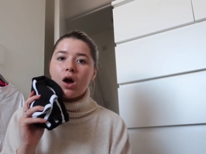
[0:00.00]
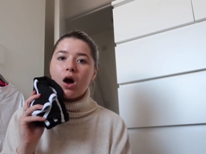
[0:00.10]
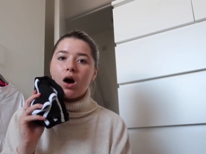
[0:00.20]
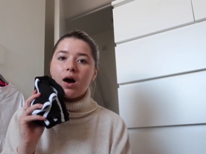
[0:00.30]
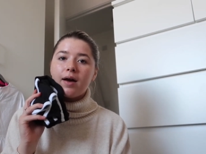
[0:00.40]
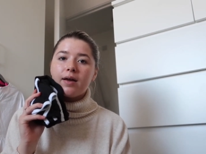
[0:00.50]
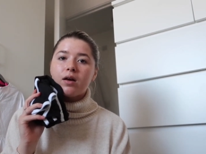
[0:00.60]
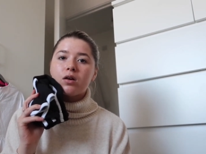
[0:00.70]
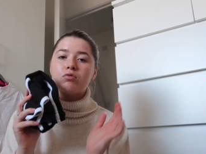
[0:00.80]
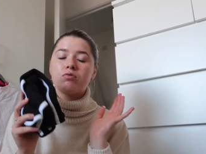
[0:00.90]

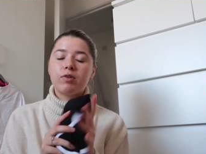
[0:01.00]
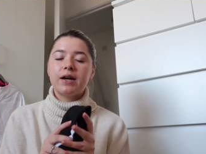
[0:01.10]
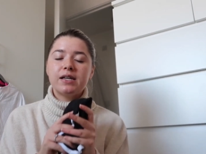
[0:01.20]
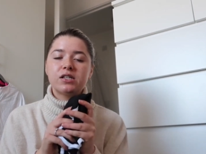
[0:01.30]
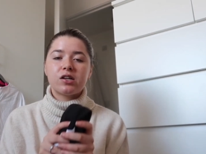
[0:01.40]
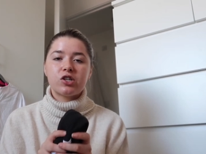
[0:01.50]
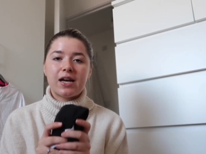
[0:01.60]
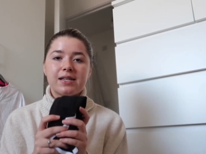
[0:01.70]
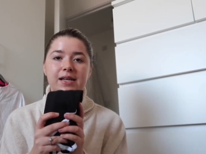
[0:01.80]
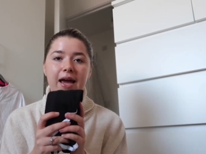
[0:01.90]
I really
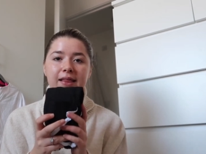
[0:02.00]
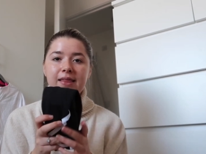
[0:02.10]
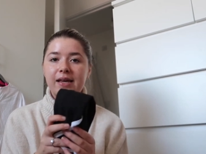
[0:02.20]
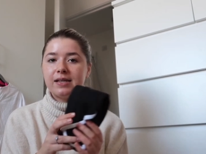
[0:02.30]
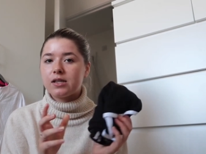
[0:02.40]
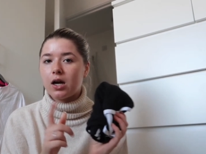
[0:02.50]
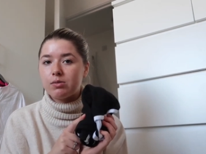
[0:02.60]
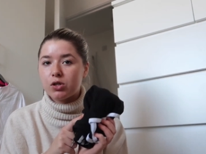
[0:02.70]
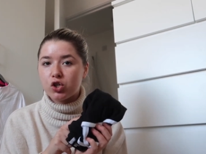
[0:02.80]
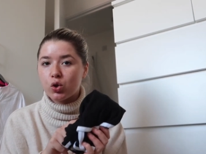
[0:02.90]
suggest getting these
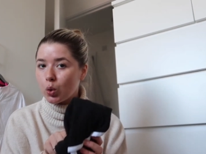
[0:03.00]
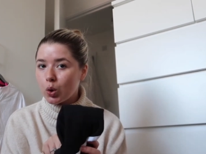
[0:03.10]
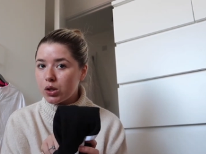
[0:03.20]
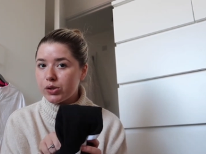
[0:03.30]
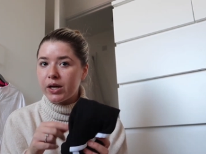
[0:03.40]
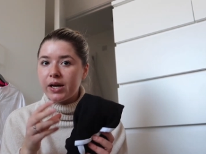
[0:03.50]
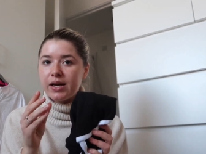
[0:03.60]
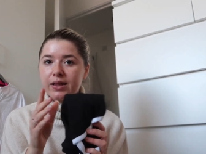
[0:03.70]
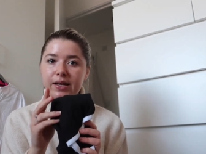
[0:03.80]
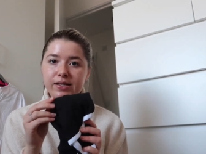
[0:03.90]
types of shorts,
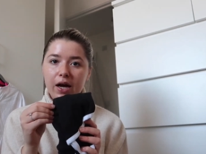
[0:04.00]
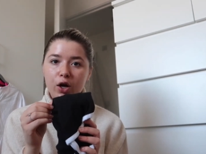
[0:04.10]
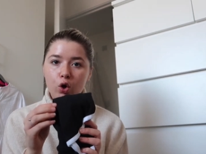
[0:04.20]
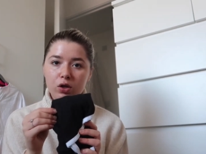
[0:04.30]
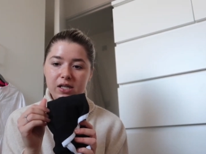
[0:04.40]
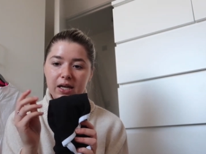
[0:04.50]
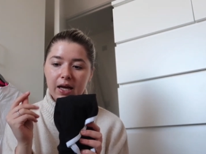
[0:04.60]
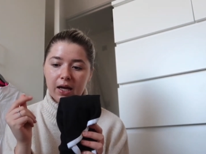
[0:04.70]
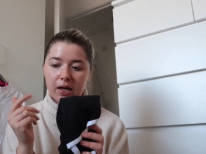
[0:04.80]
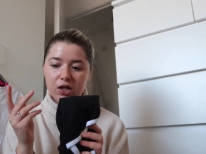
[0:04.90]
these like
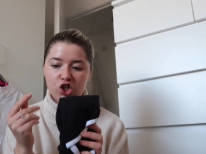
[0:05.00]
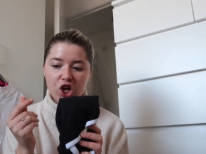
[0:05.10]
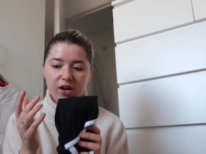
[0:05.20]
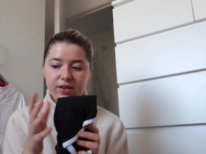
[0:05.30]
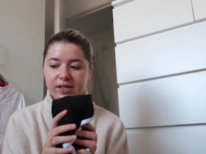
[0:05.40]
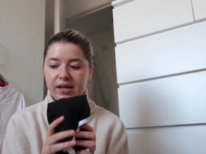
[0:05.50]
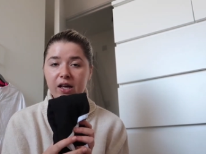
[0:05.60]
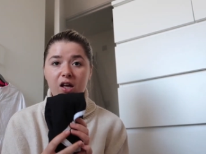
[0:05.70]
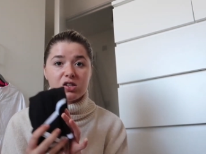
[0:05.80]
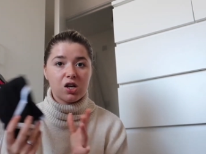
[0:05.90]
cottony
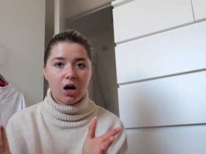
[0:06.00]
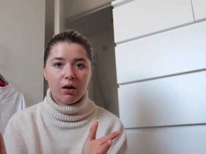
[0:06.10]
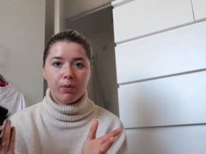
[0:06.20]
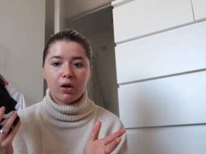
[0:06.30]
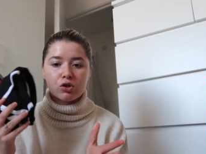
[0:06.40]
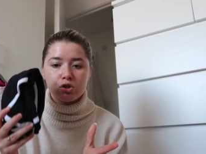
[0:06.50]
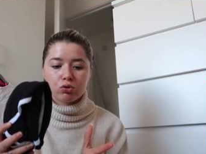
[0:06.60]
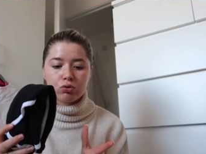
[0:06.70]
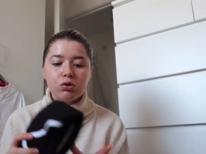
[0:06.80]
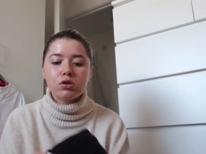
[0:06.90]
jersey type of
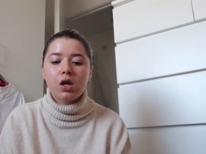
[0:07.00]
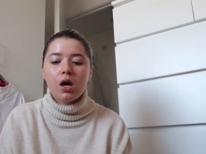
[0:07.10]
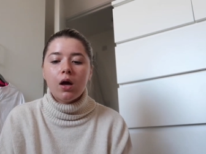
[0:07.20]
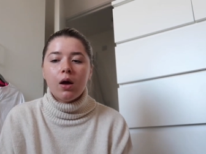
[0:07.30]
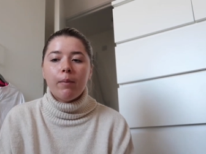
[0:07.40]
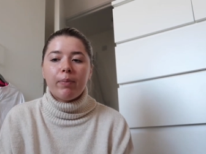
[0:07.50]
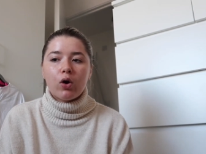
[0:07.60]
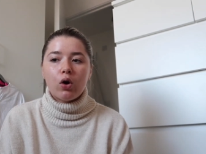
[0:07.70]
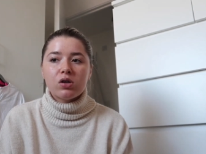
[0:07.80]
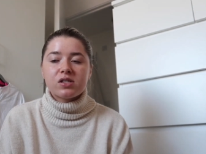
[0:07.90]
shorts,
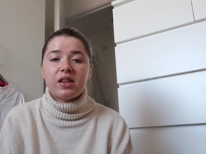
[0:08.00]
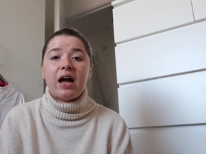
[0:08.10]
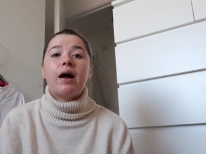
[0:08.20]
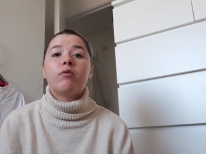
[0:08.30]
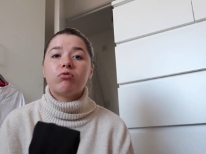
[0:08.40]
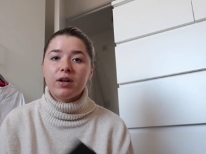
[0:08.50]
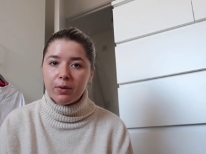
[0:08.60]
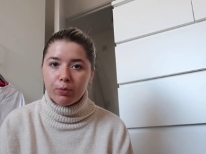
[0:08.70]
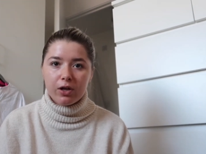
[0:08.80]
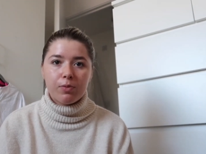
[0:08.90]
because they're really
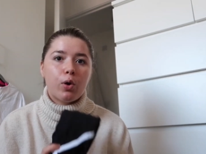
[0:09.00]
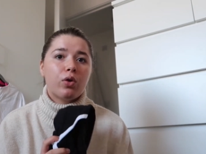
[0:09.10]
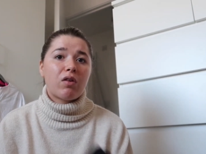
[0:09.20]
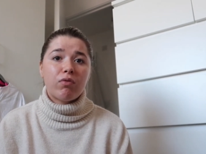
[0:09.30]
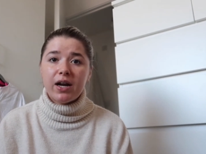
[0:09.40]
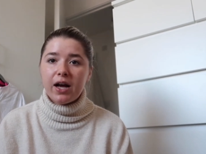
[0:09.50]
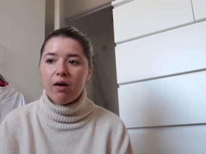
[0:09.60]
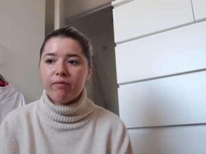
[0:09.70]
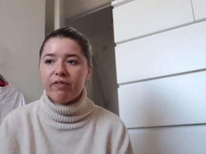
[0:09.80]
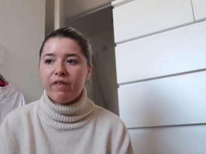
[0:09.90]
breathable, they're really
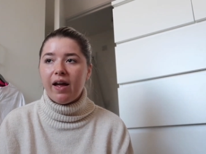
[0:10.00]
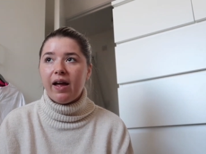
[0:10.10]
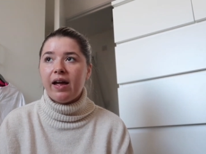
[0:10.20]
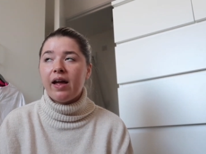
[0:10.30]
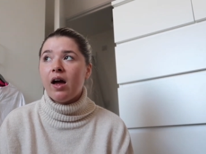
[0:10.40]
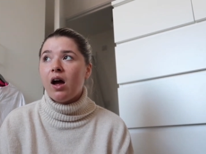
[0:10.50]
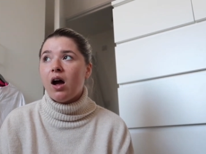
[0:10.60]
comfy,